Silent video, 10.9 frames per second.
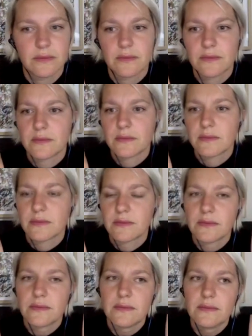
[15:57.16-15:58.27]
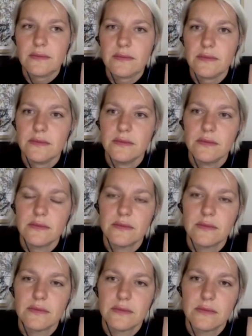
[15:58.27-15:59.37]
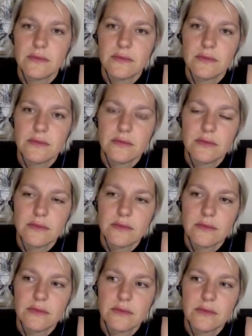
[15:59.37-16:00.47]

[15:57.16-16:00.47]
[no speech]